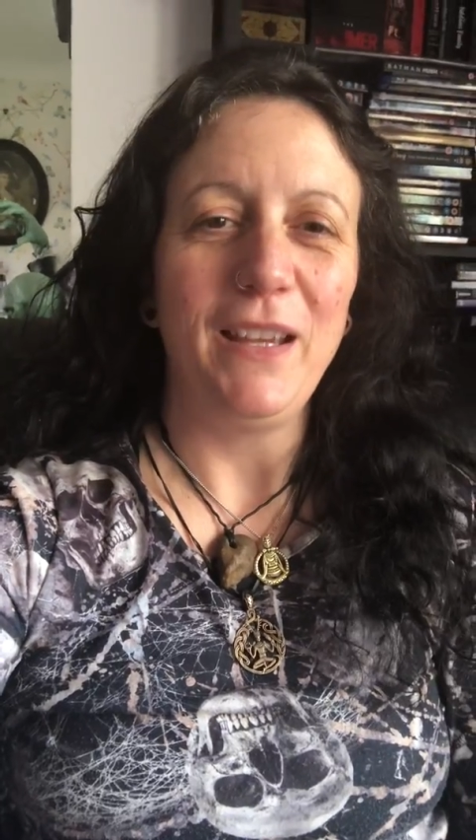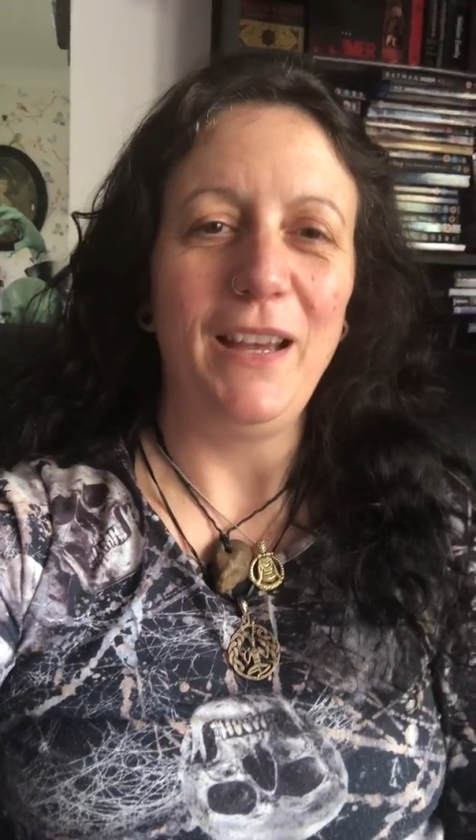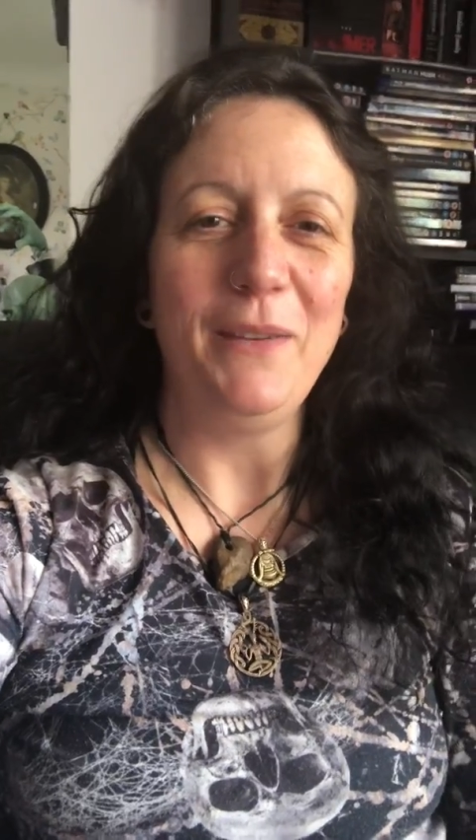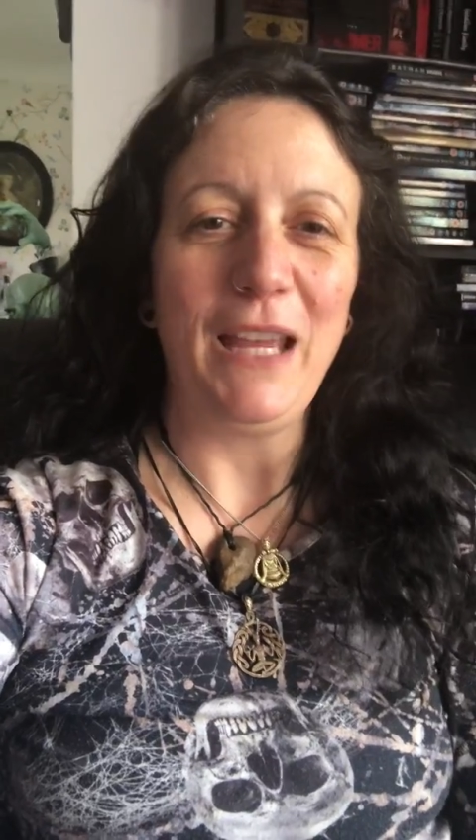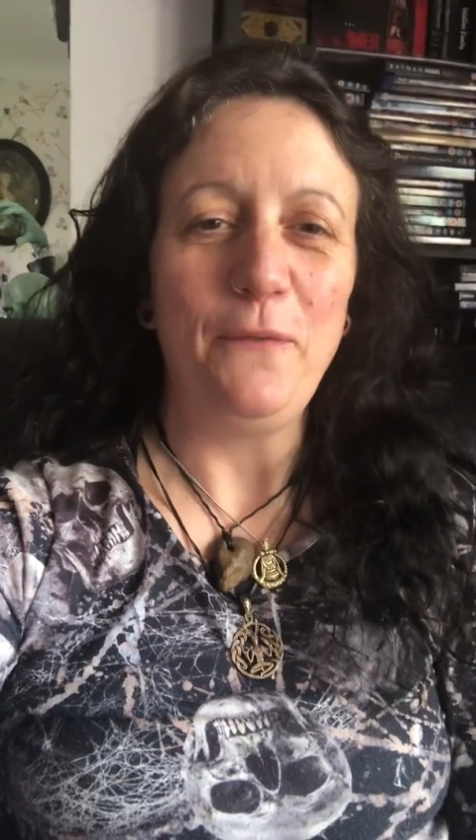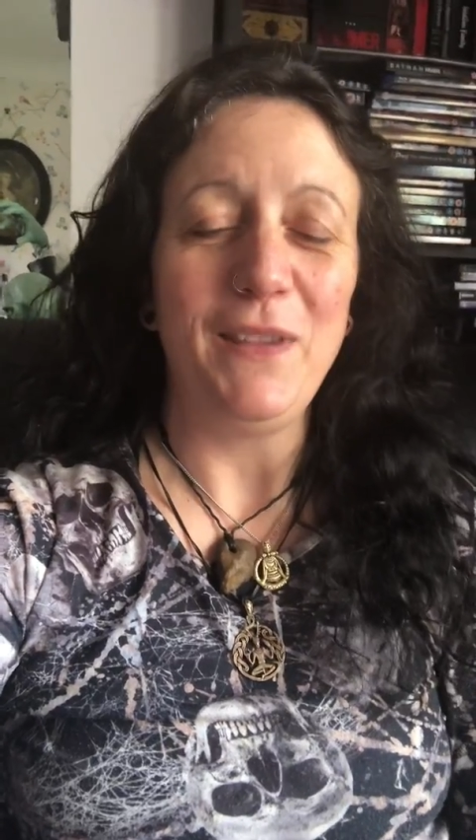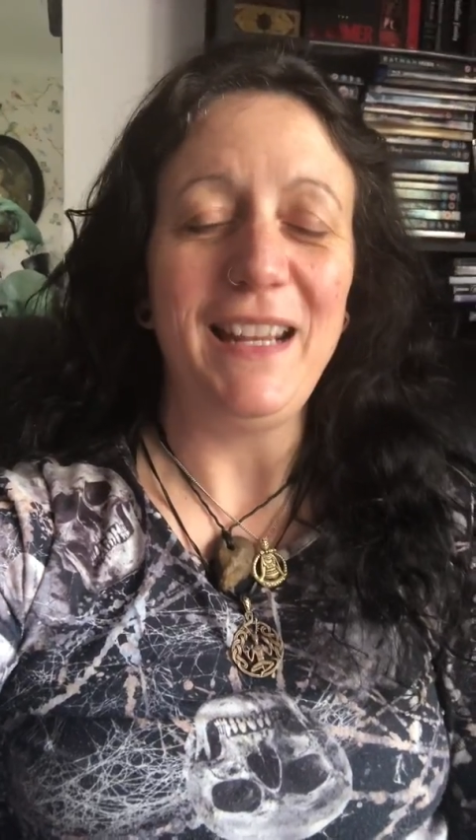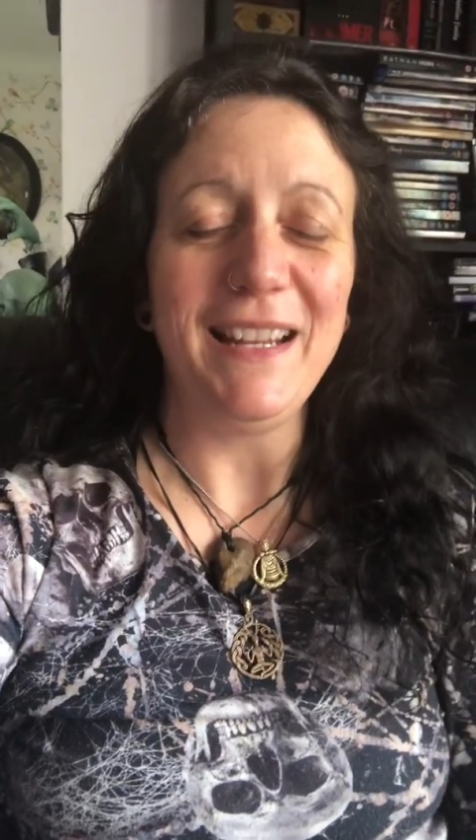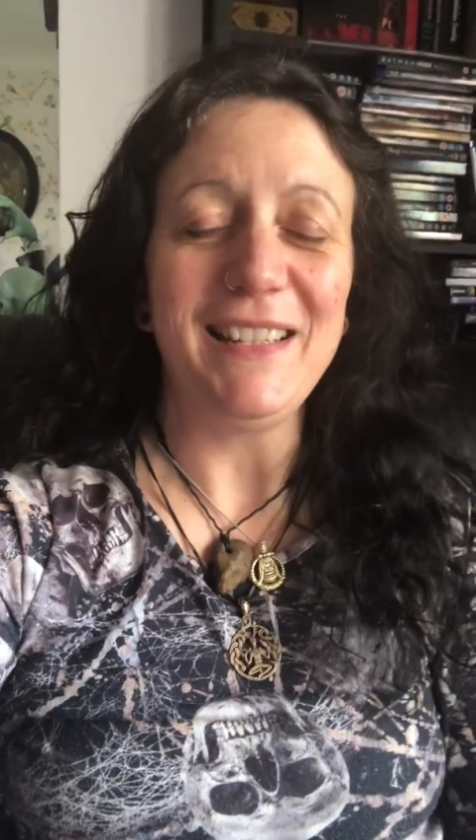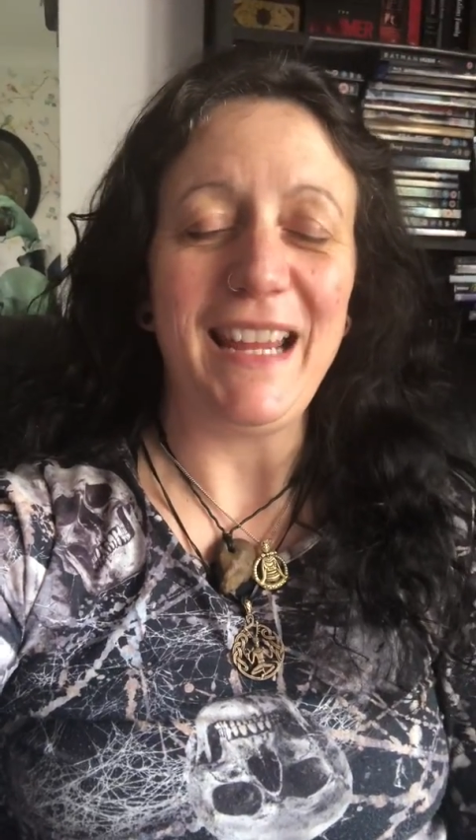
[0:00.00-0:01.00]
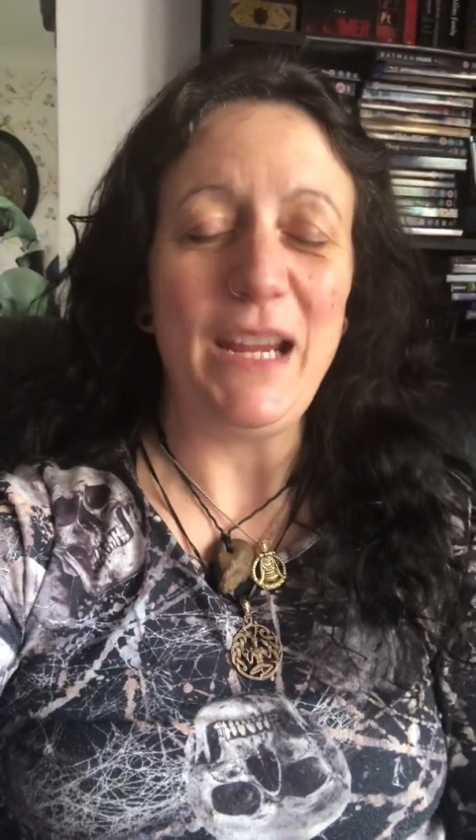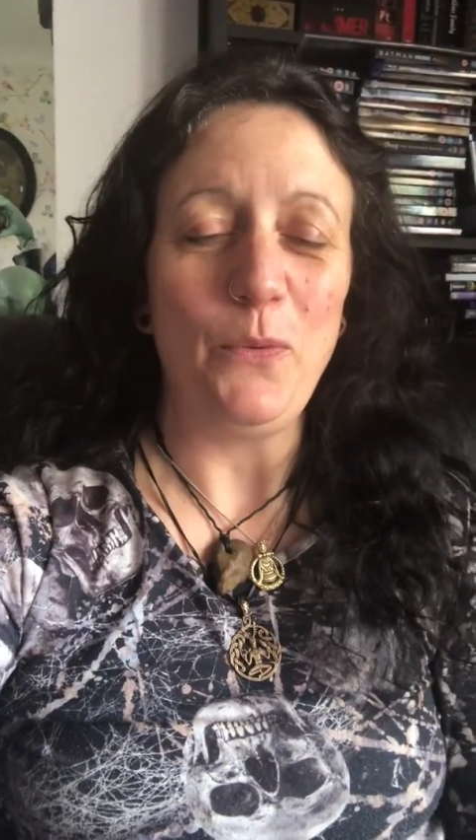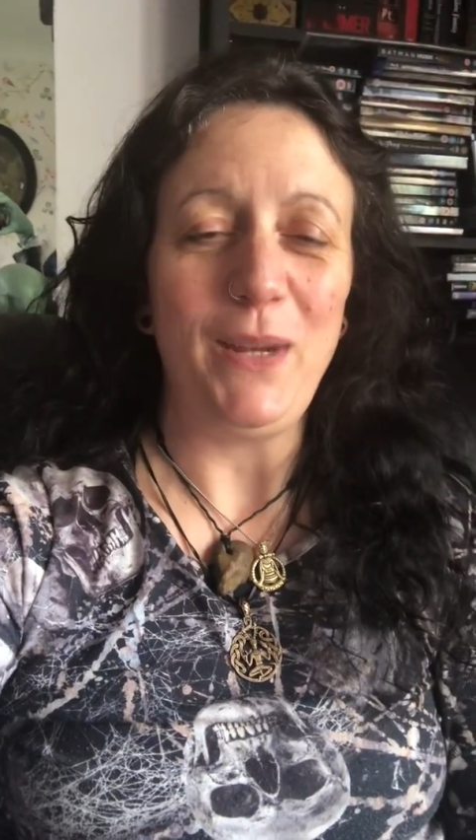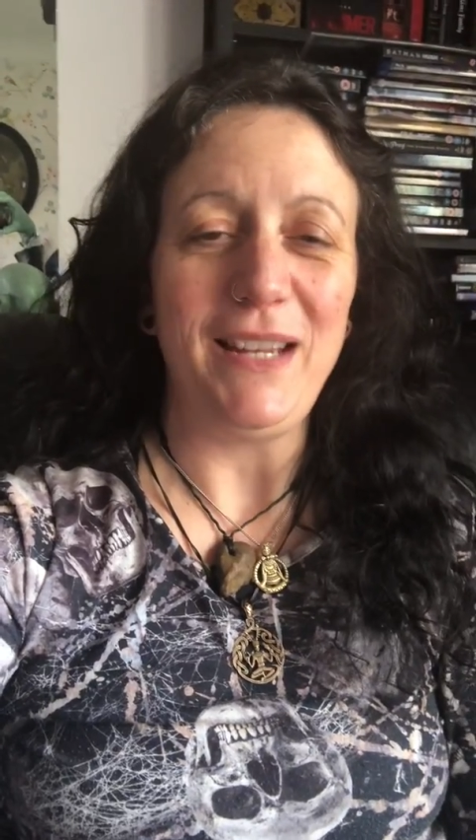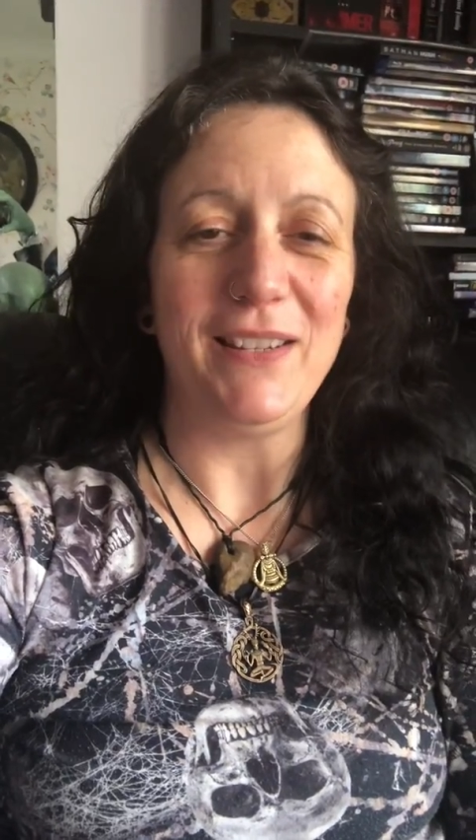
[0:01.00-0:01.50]
Okay, for the next 8
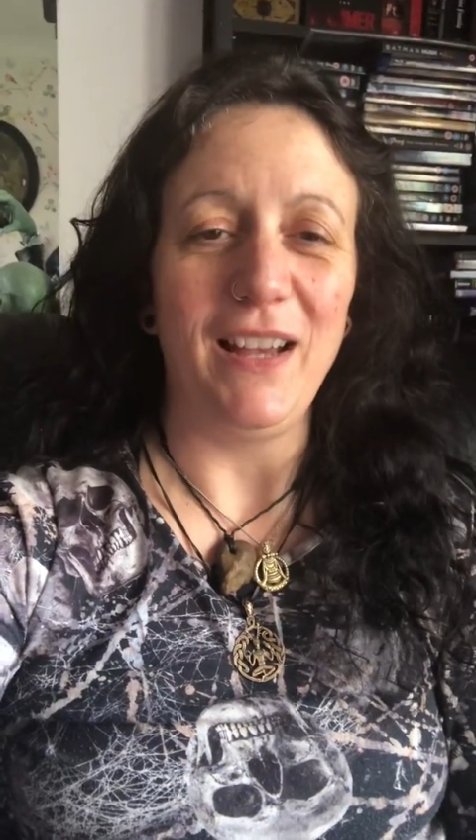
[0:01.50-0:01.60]
weeks